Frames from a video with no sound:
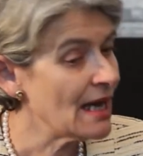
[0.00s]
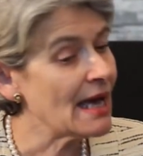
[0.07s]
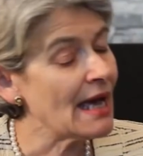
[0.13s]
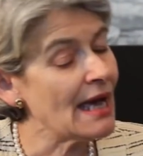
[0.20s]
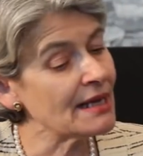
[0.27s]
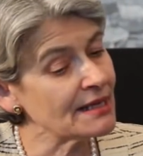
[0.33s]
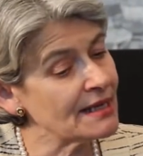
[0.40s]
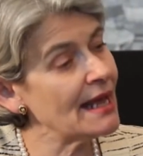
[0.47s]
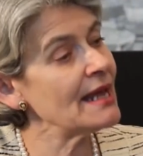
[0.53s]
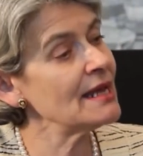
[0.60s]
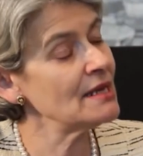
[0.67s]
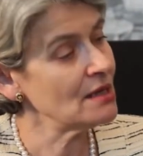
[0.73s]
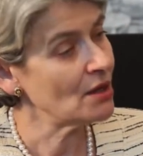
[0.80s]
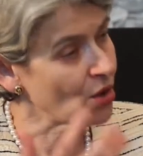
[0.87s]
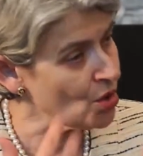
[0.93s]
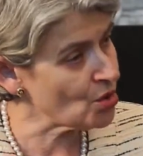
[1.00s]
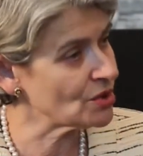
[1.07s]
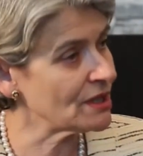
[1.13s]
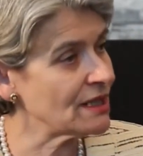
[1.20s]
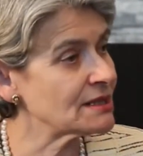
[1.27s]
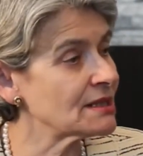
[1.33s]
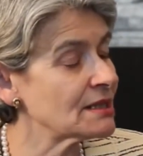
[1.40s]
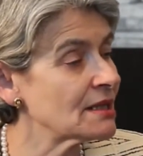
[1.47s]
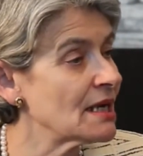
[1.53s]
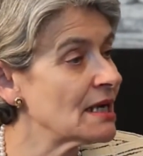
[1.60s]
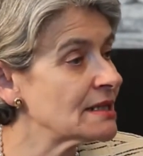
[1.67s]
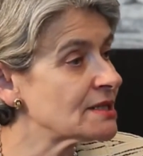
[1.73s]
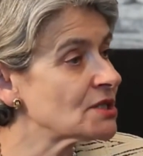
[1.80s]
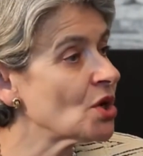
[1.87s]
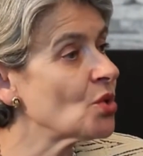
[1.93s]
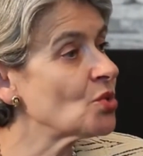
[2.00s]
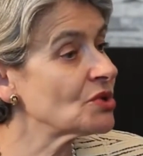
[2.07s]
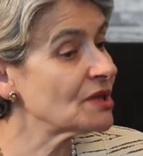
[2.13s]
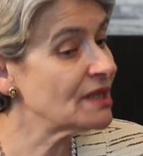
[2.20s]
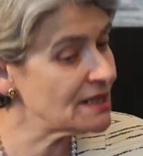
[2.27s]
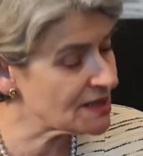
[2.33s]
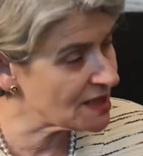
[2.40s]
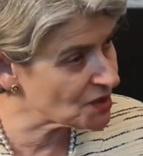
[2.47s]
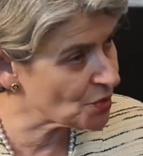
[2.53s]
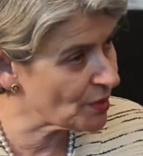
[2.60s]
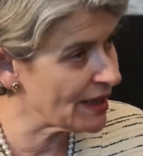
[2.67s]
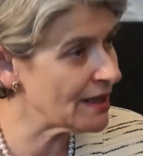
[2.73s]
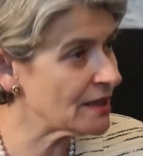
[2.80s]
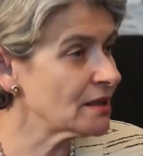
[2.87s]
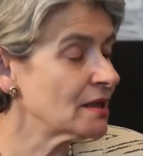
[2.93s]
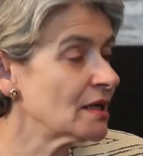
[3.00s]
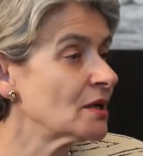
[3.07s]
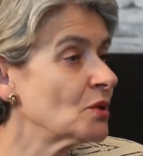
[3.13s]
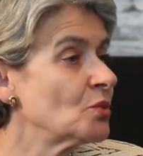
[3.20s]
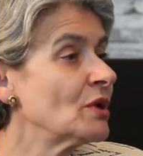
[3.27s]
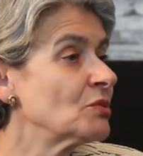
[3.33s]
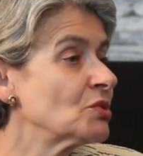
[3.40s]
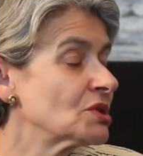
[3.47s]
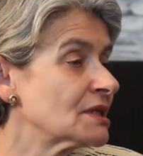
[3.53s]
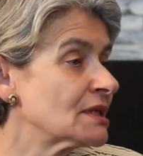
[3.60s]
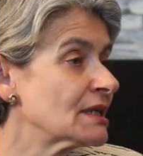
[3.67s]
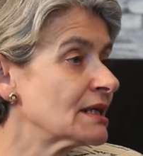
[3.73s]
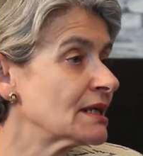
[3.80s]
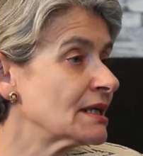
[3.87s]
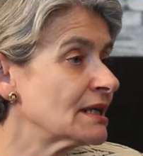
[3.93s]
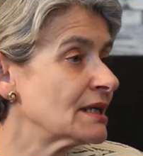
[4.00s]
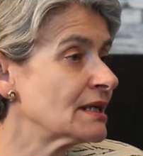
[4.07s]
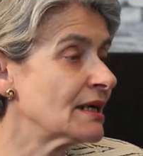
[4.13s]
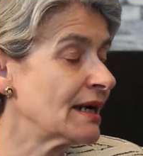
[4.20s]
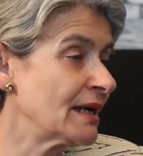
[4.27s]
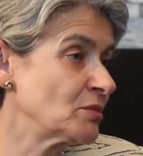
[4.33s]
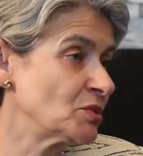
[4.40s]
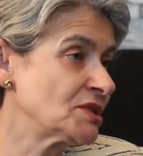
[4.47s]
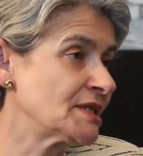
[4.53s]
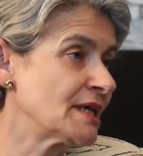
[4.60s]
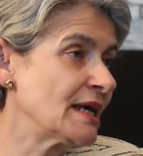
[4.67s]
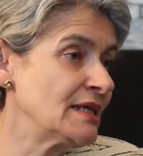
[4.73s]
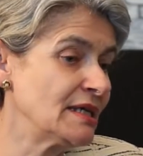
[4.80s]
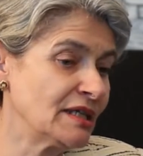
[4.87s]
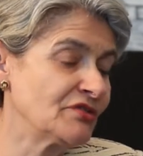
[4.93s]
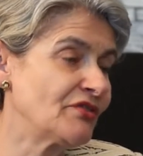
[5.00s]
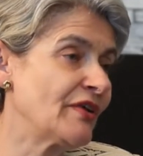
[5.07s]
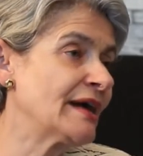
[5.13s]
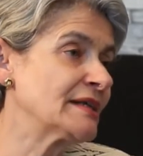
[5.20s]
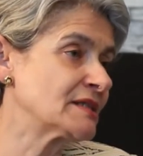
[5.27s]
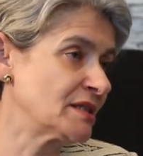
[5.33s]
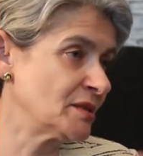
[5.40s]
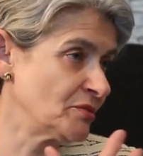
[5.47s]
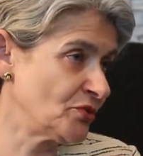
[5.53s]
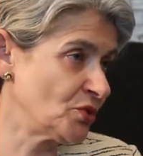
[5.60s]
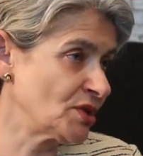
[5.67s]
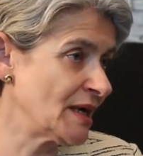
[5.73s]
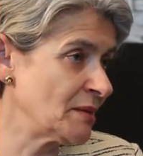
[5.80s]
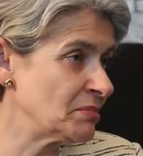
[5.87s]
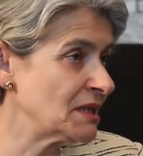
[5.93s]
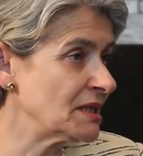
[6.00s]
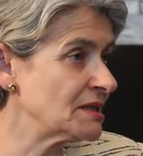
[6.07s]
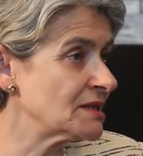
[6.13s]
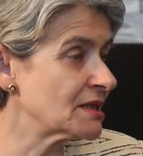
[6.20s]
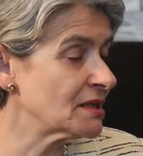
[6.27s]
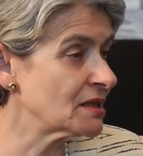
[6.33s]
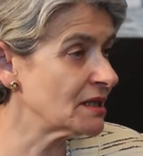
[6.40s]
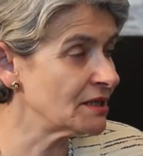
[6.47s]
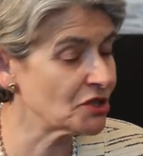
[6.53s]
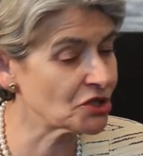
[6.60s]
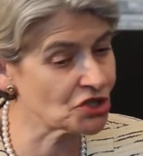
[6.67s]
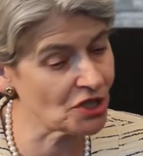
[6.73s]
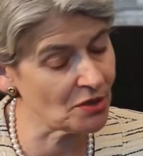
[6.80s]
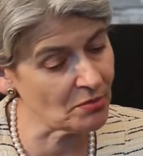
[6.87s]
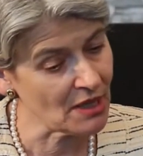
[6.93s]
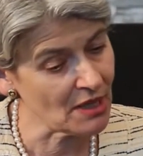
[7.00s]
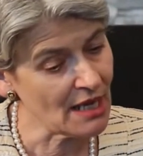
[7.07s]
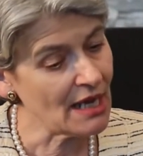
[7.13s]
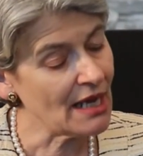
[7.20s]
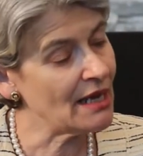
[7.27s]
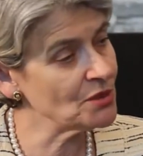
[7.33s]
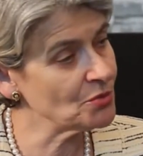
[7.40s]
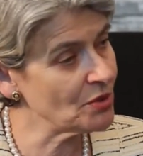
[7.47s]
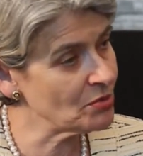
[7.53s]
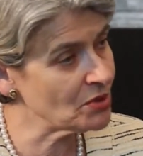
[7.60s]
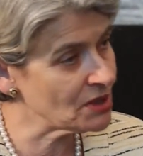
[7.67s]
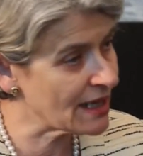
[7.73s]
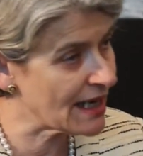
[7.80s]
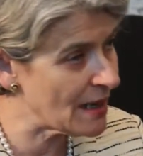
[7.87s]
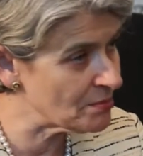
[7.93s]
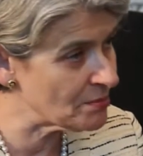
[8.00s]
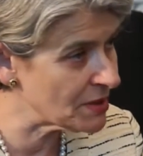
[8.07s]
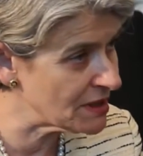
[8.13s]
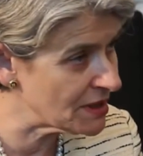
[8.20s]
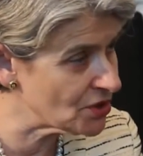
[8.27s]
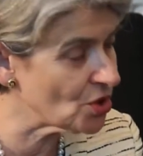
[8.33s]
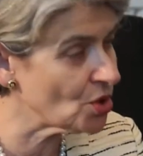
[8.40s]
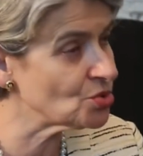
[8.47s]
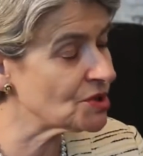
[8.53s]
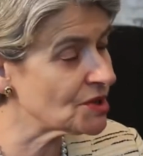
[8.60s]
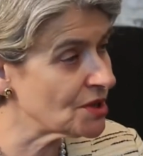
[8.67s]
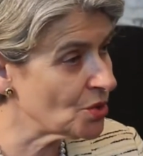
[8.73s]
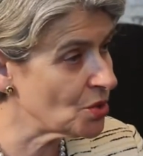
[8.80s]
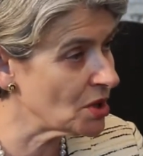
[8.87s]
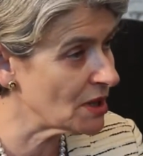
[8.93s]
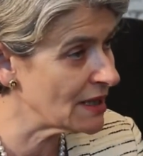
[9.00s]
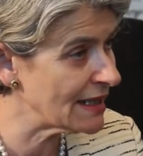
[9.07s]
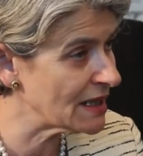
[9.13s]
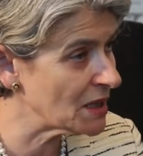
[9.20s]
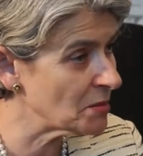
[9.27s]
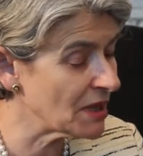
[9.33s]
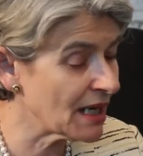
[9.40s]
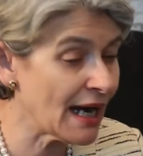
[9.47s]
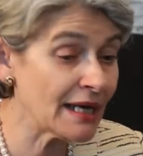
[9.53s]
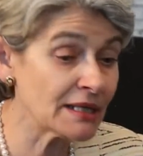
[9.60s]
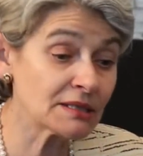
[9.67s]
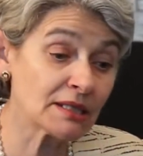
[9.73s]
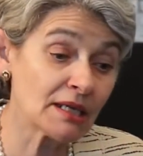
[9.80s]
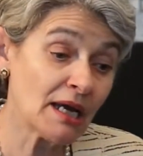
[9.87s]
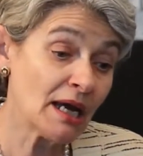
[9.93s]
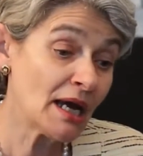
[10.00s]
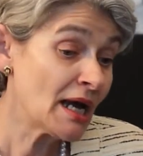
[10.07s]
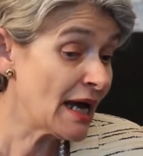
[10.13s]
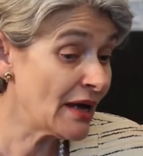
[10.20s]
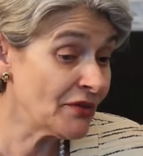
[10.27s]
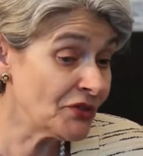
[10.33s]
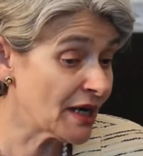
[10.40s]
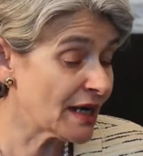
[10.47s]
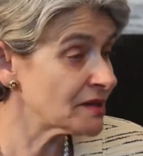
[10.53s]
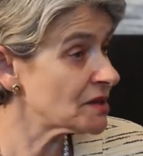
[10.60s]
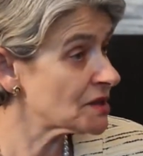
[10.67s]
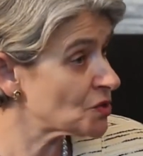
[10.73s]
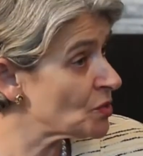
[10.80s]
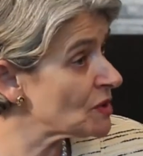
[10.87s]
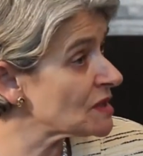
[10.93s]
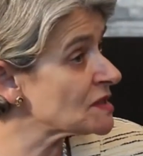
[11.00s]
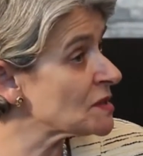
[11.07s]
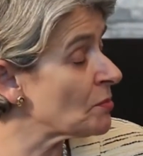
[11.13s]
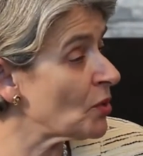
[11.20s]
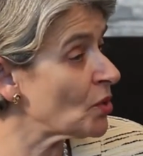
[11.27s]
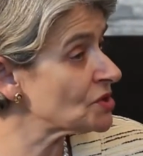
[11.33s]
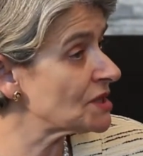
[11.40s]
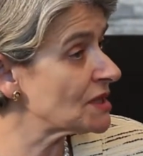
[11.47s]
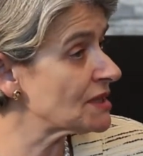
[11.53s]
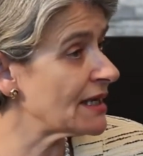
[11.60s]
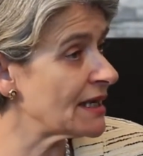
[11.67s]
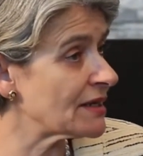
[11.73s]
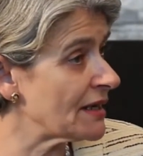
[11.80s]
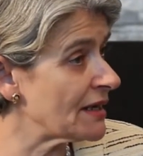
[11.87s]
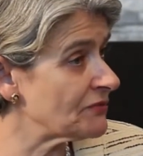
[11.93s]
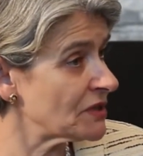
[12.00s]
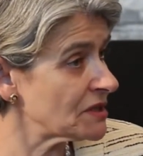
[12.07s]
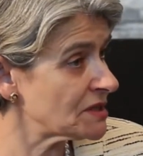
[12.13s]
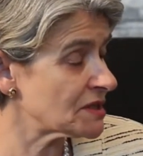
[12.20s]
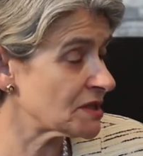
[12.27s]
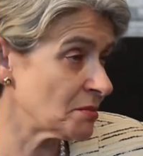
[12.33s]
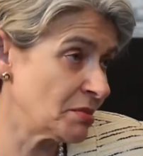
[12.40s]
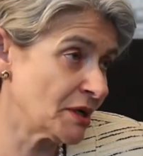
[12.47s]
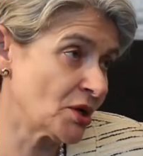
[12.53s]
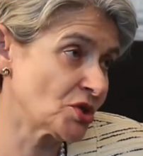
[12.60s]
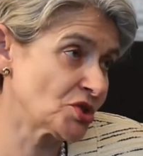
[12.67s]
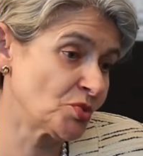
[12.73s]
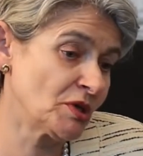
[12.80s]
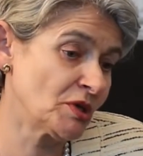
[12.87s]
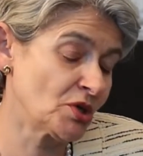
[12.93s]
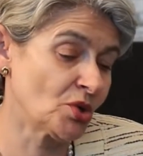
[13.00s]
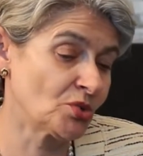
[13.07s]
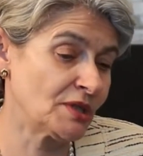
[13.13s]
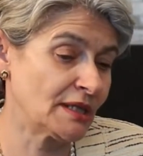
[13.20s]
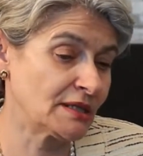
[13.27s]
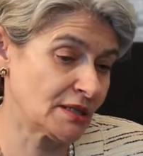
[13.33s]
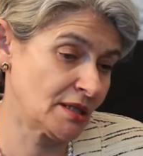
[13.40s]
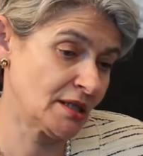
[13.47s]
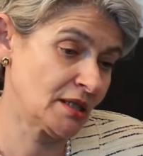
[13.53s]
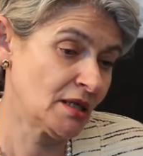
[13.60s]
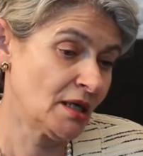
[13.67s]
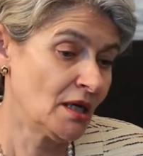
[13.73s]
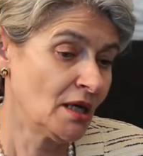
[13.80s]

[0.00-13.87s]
and they own it. So this is where we would, I would say, invite them for their political leadership, and we will accompany those who are lagging behind. And the others, we are supporting their efforts, because we know that